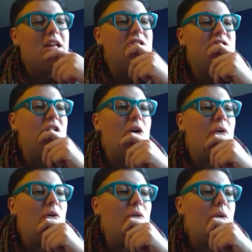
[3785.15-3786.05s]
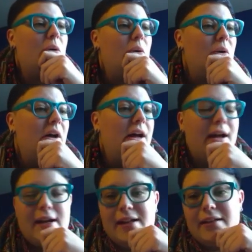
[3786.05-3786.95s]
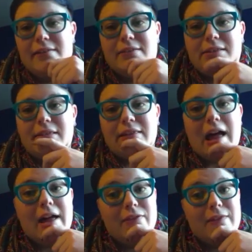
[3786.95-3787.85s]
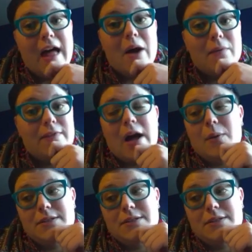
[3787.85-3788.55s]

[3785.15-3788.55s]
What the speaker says: And so that